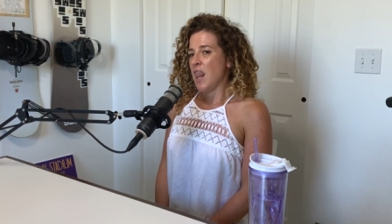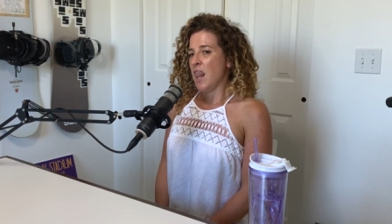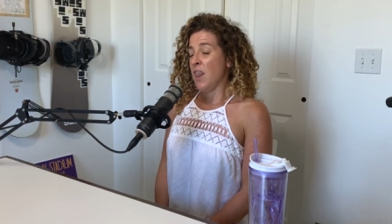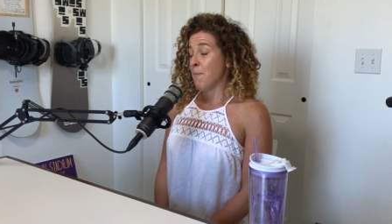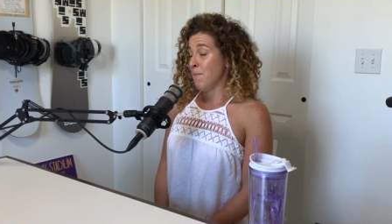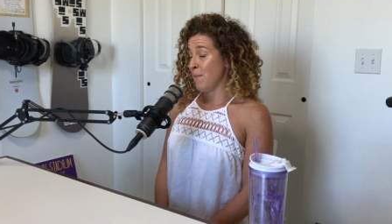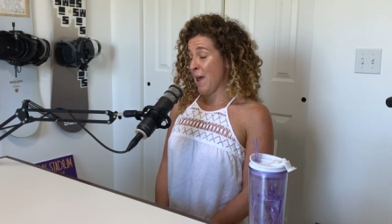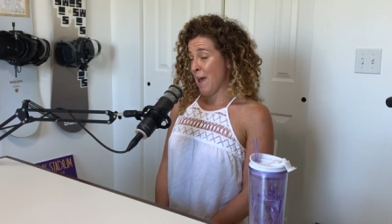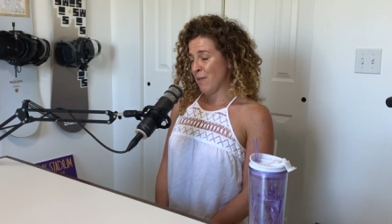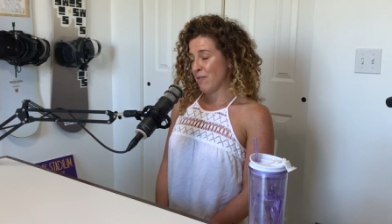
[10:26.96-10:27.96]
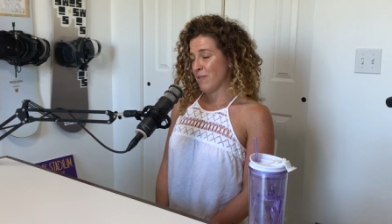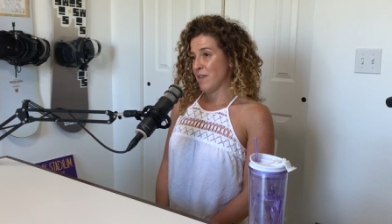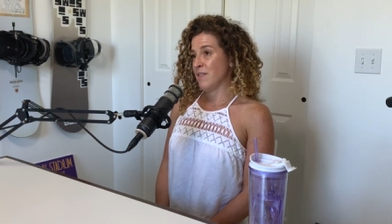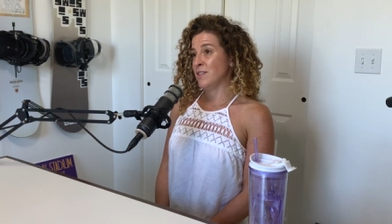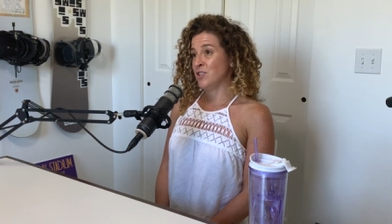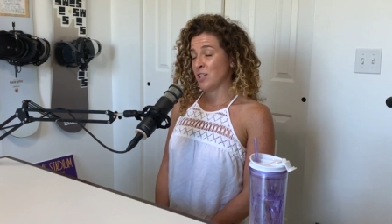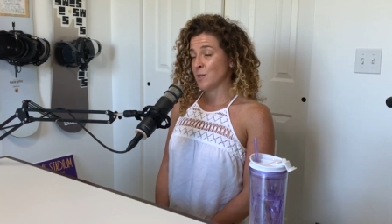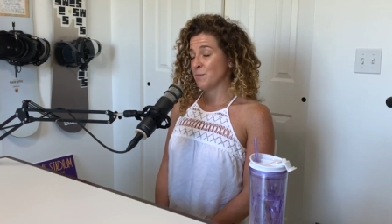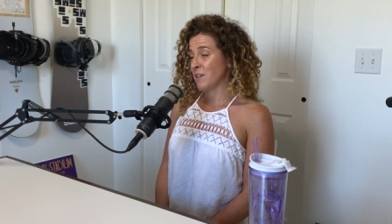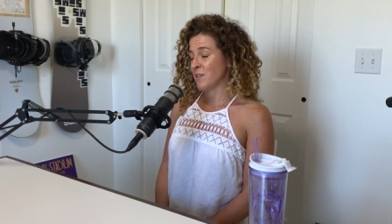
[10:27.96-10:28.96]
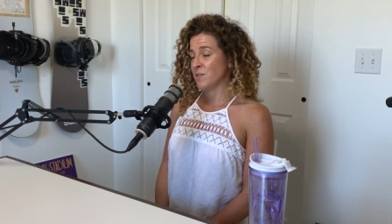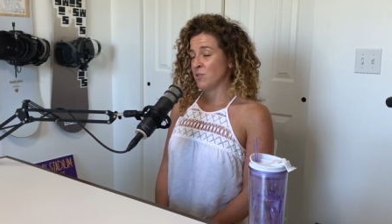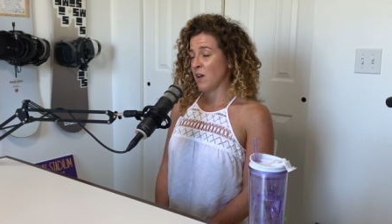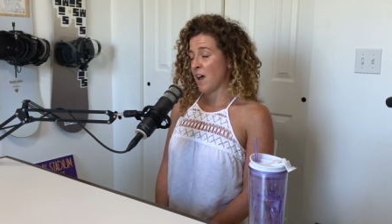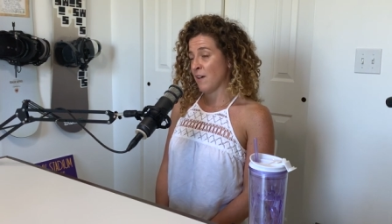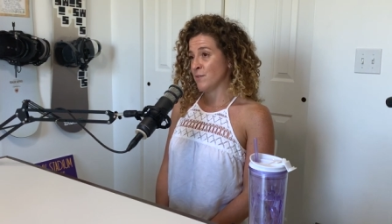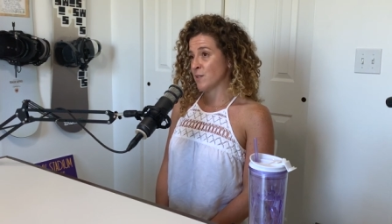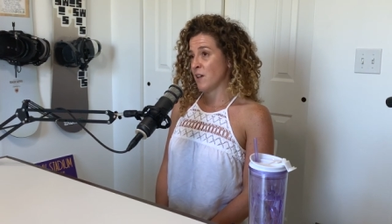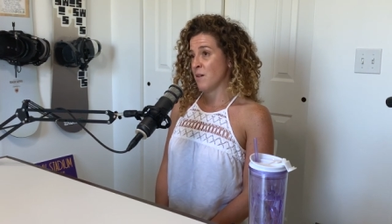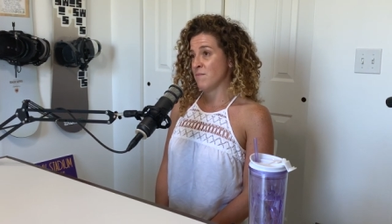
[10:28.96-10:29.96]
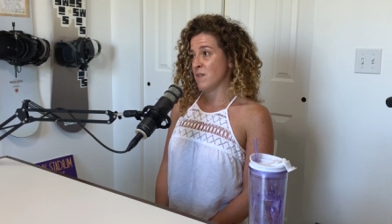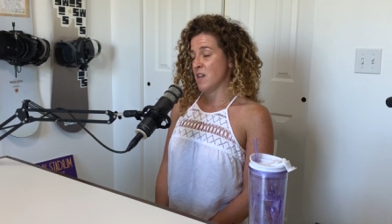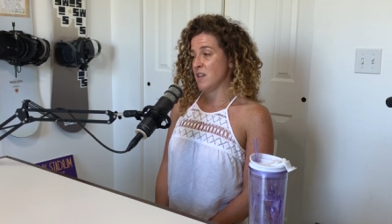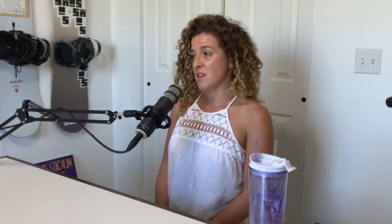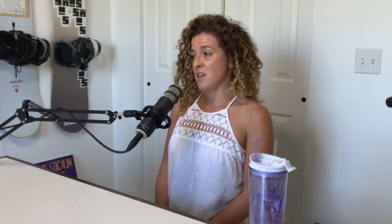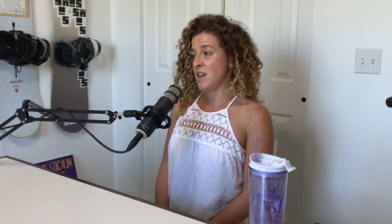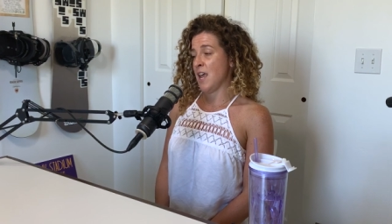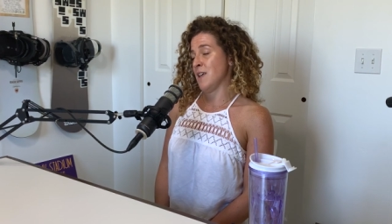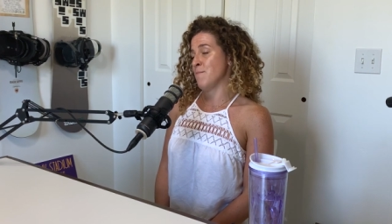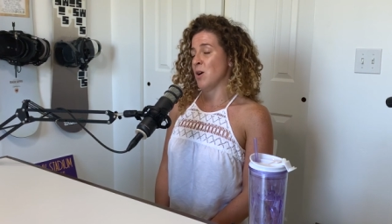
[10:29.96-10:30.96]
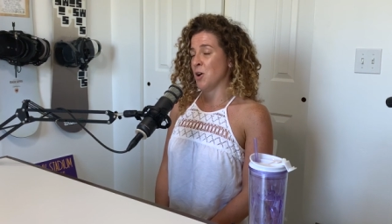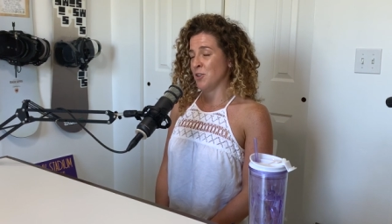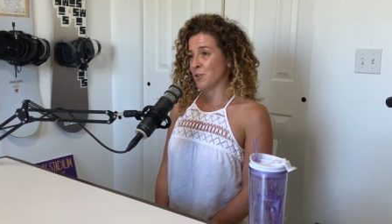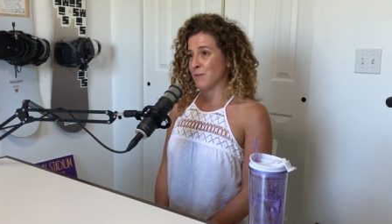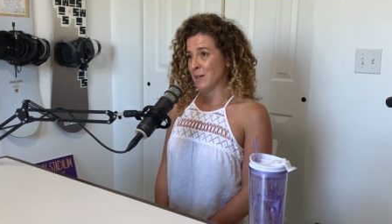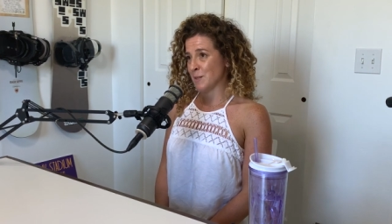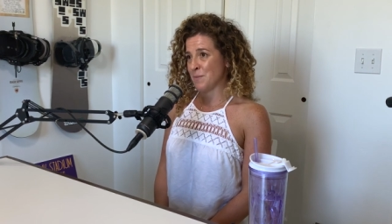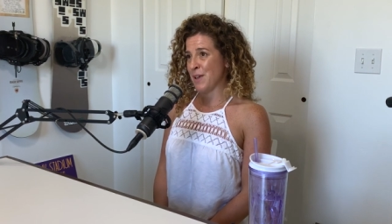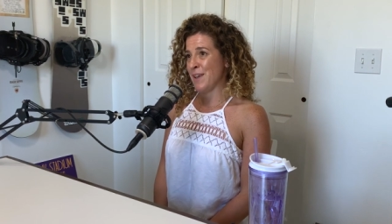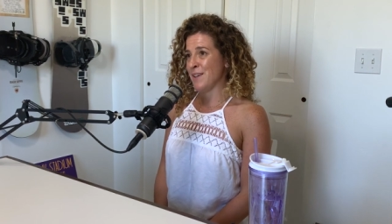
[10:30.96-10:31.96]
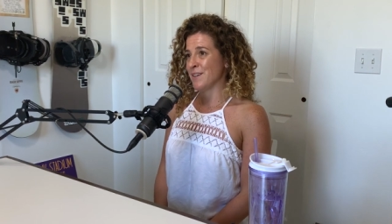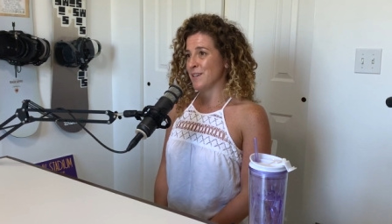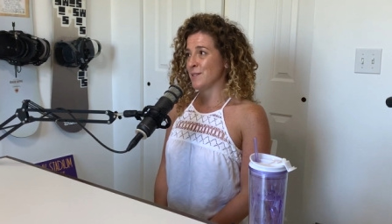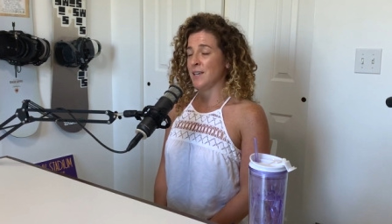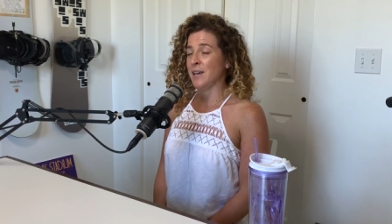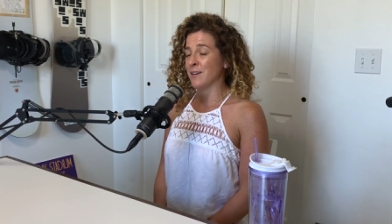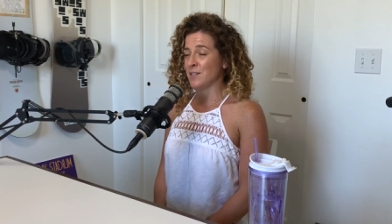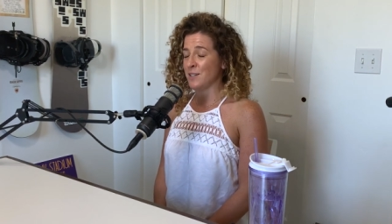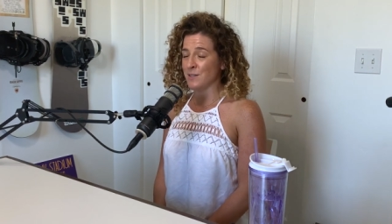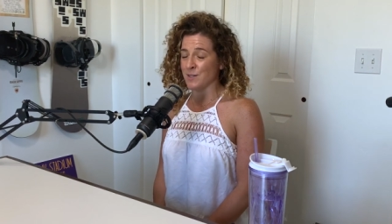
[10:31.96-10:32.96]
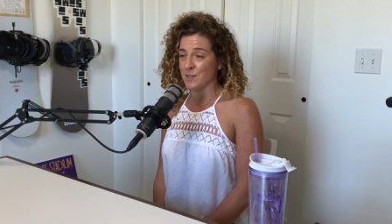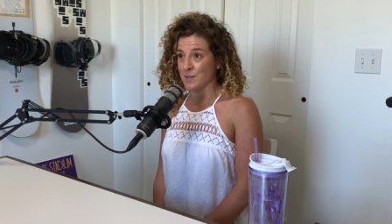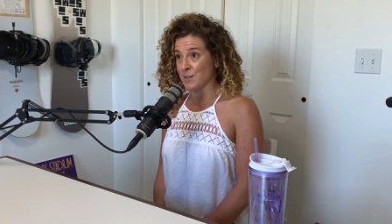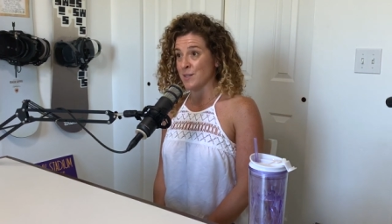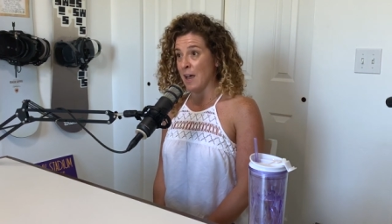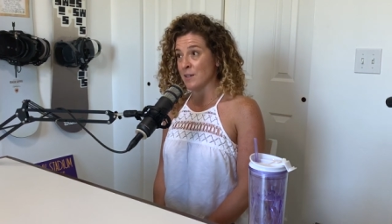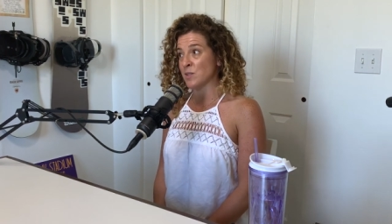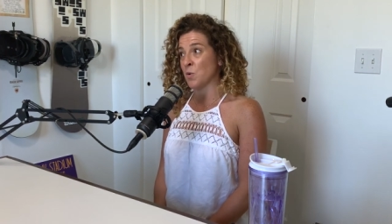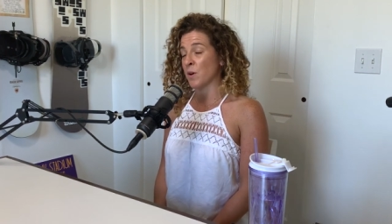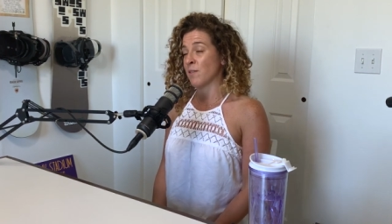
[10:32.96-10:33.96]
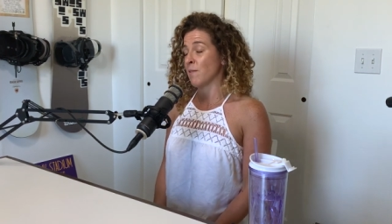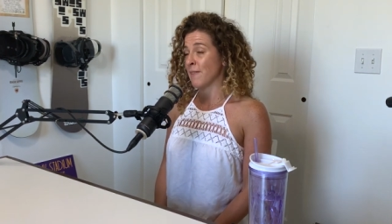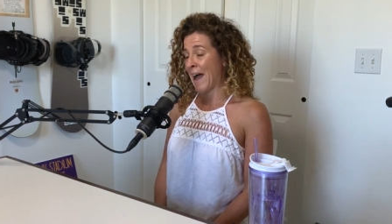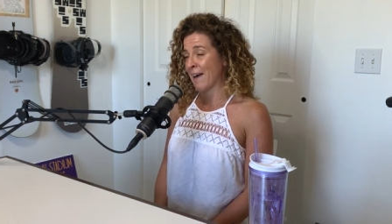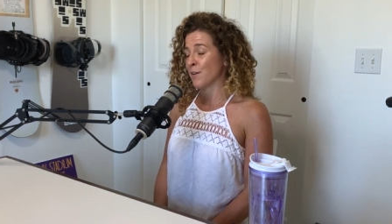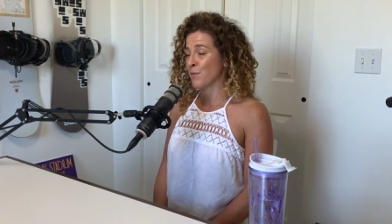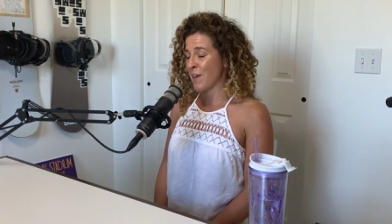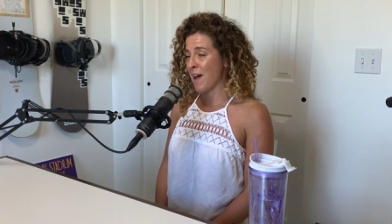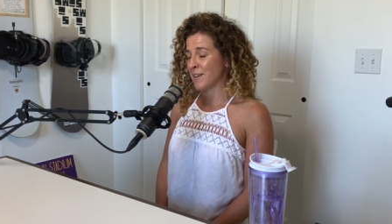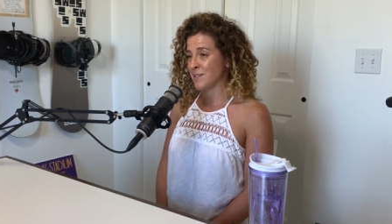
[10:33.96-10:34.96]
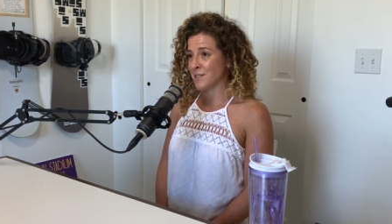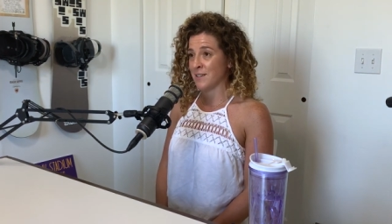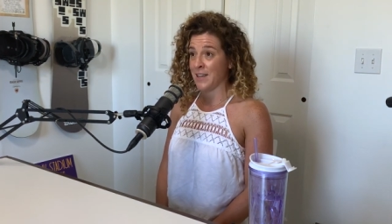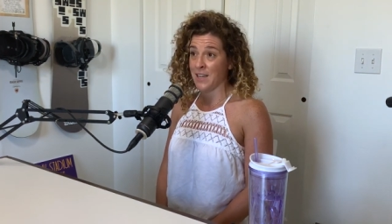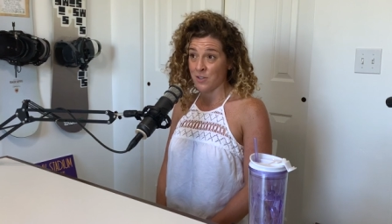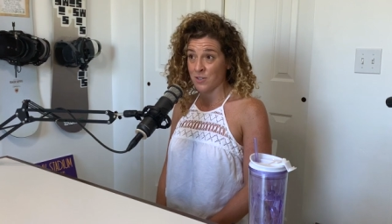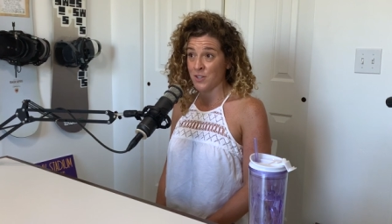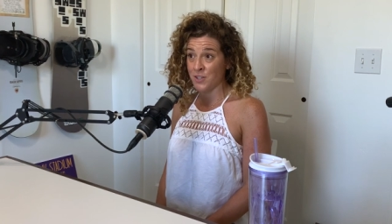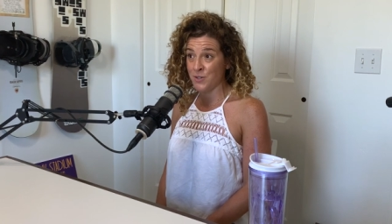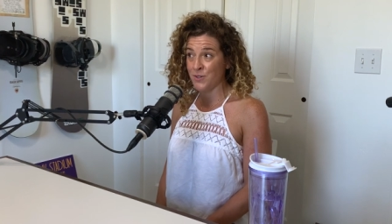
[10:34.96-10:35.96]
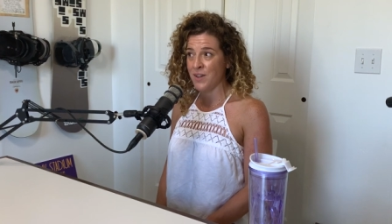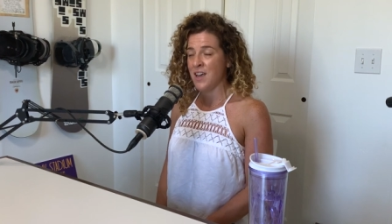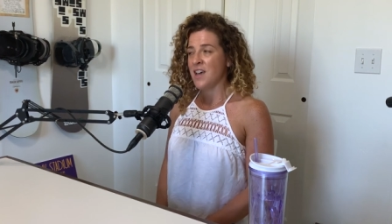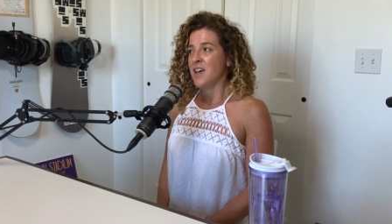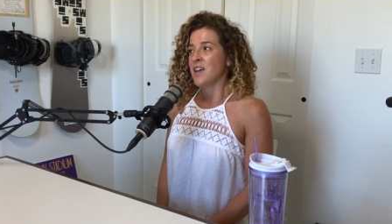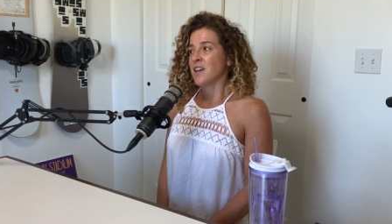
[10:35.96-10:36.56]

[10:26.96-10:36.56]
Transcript: the myth that just because you have some name on your resume is a guarantee to success, or the lack of that is going to hinder you. Yeah.